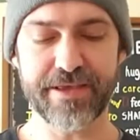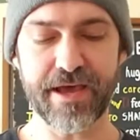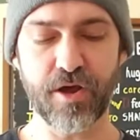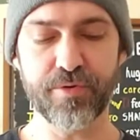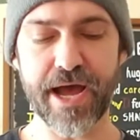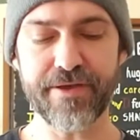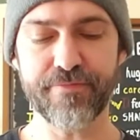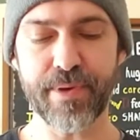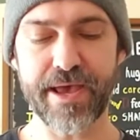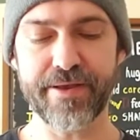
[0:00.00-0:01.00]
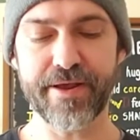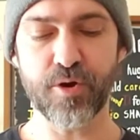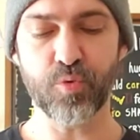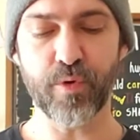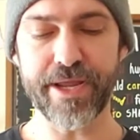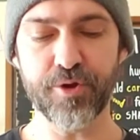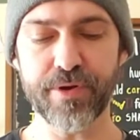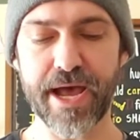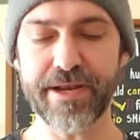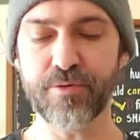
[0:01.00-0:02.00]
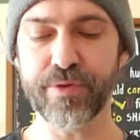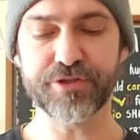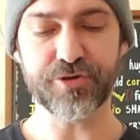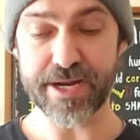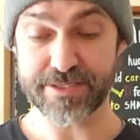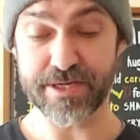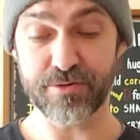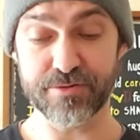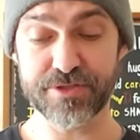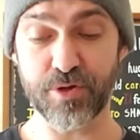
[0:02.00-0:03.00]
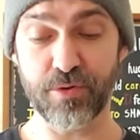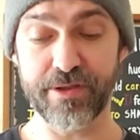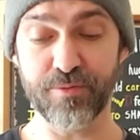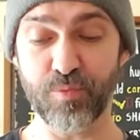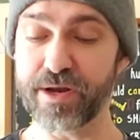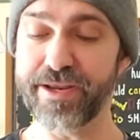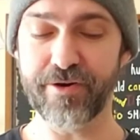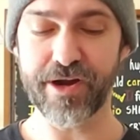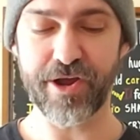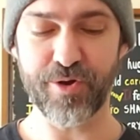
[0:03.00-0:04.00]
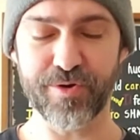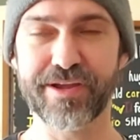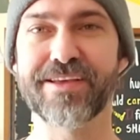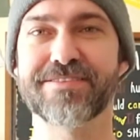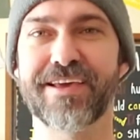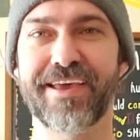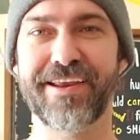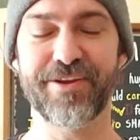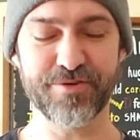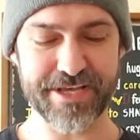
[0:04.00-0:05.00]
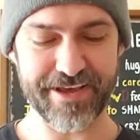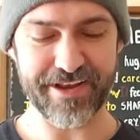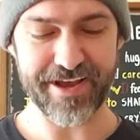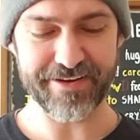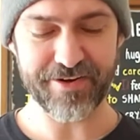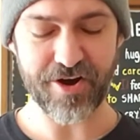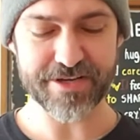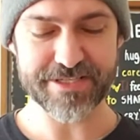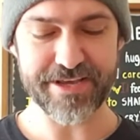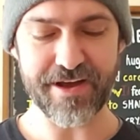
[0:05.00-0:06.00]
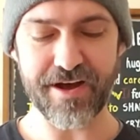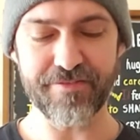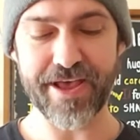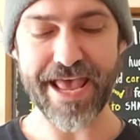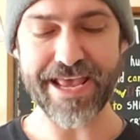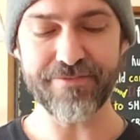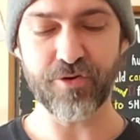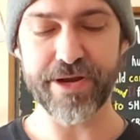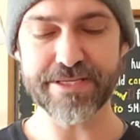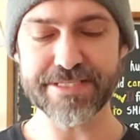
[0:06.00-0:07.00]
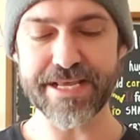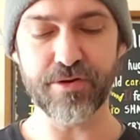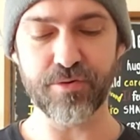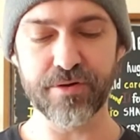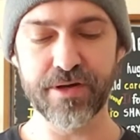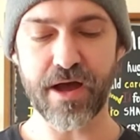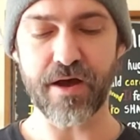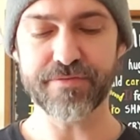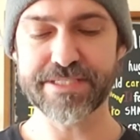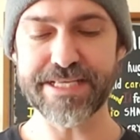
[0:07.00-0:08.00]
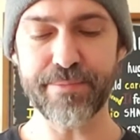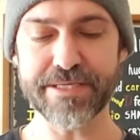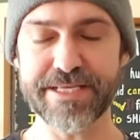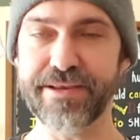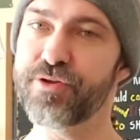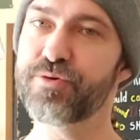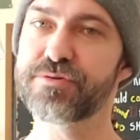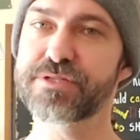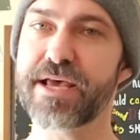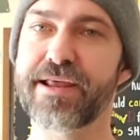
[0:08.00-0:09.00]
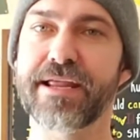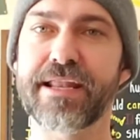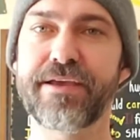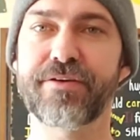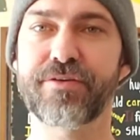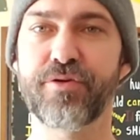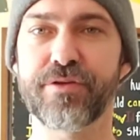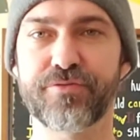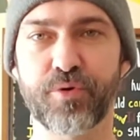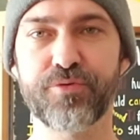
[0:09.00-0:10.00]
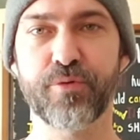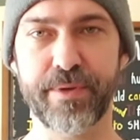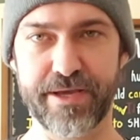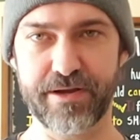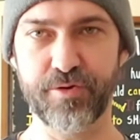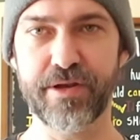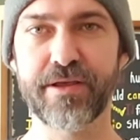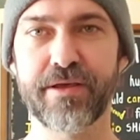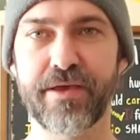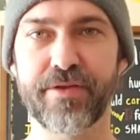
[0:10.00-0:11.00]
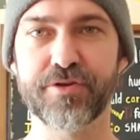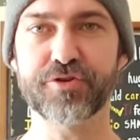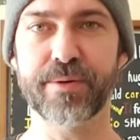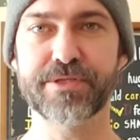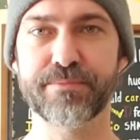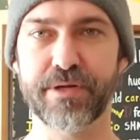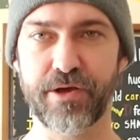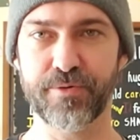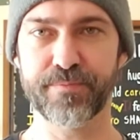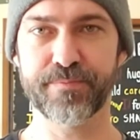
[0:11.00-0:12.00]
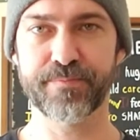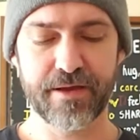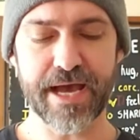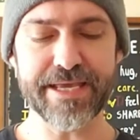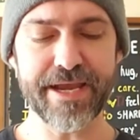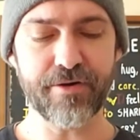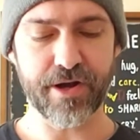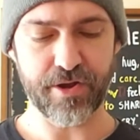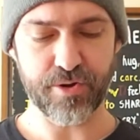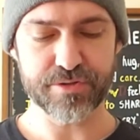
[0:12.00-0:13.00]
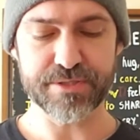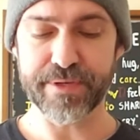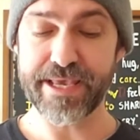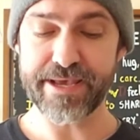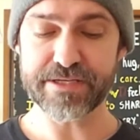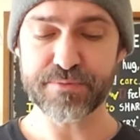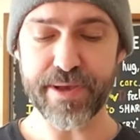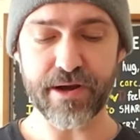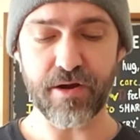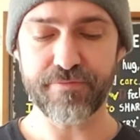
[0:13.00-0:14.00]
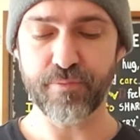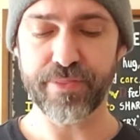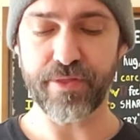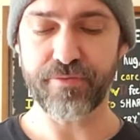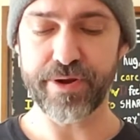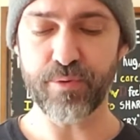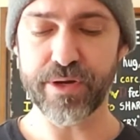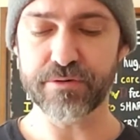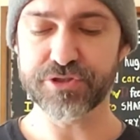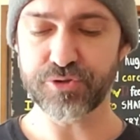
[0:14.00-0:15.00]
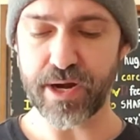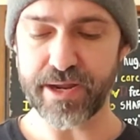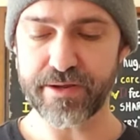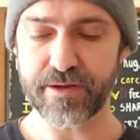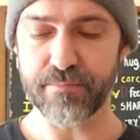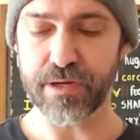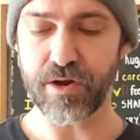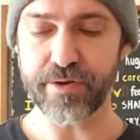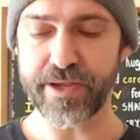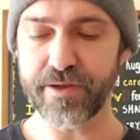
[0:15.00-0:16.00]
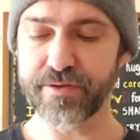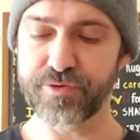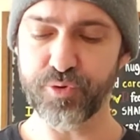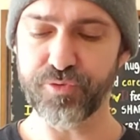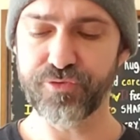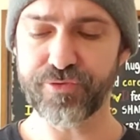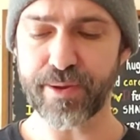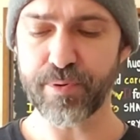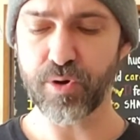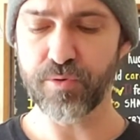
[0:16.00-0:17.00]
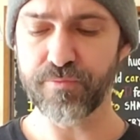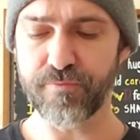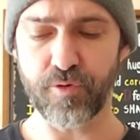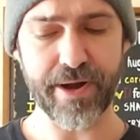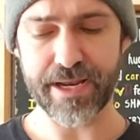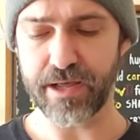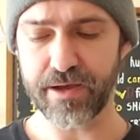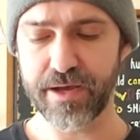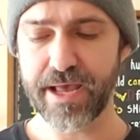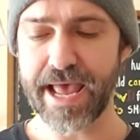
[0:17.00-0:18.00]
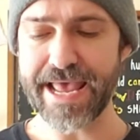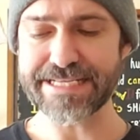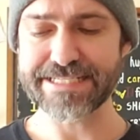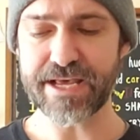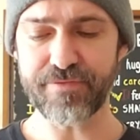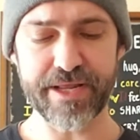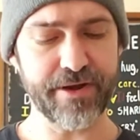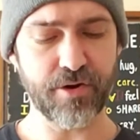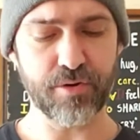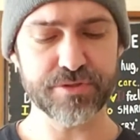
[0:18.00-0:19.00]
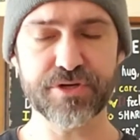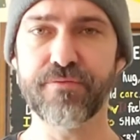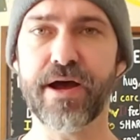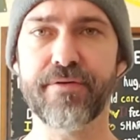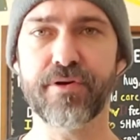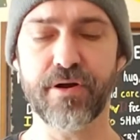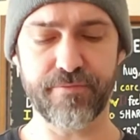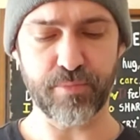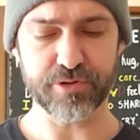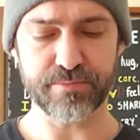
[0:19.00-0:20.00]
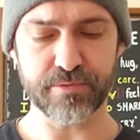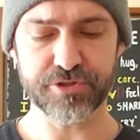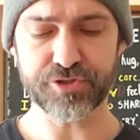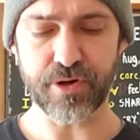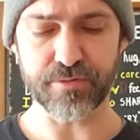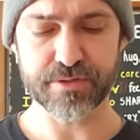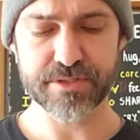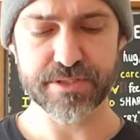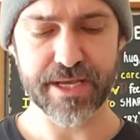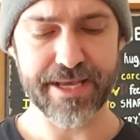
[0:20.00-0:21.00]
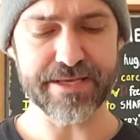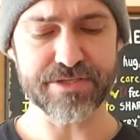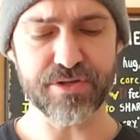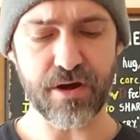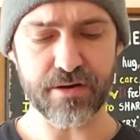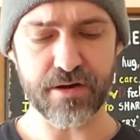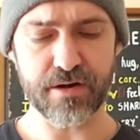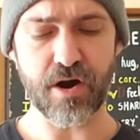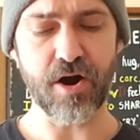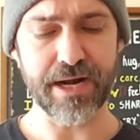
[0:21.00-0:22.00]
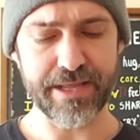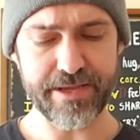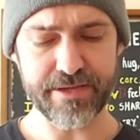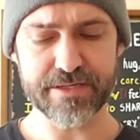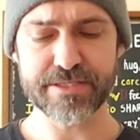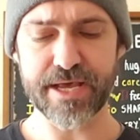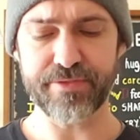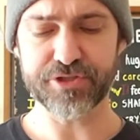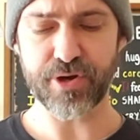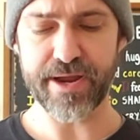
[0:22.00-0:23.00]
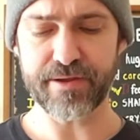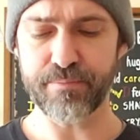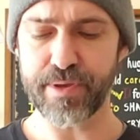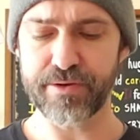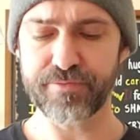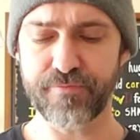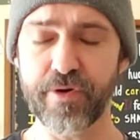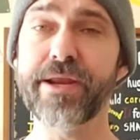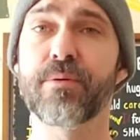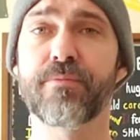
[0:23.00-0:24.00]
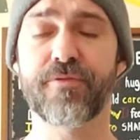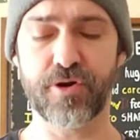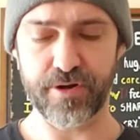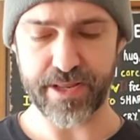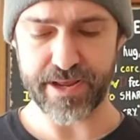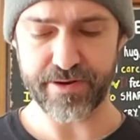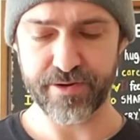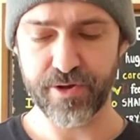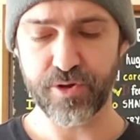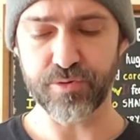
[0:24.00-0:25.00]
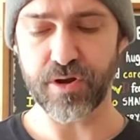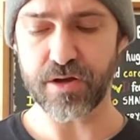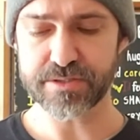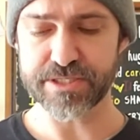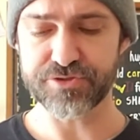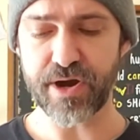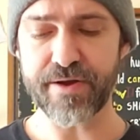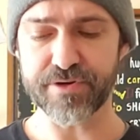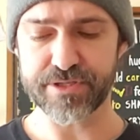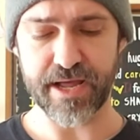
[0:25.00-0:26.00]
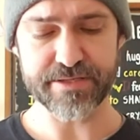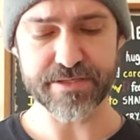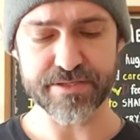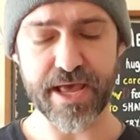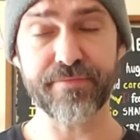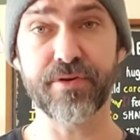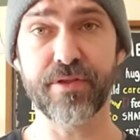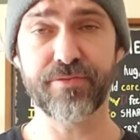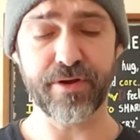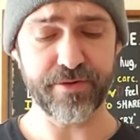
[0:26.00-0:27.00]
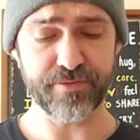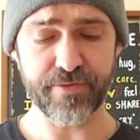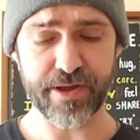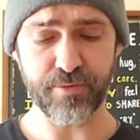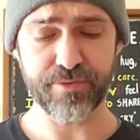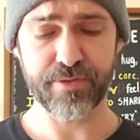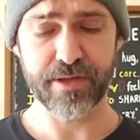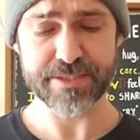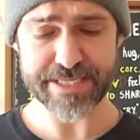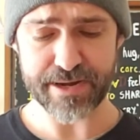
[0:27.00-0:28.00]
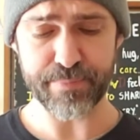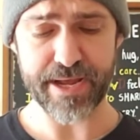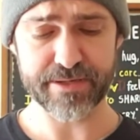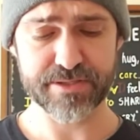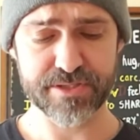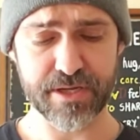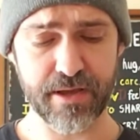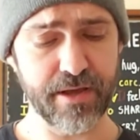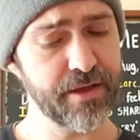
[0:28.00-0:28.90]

Yellowknife Man reunited with tricycle stolen one year ago is the Giddy News headline, courtesy of Avery Zingel of CBC News, and a link to the source will be included in the description below. A year ago, some kids made off with a 3 wheeled trike belonging to Seppo Varela a 70 year old survivor of multiple strokes. His daughter, Arlene, said the trike meant freedom for her dad, who lost his driver's license after the series of health setbacks.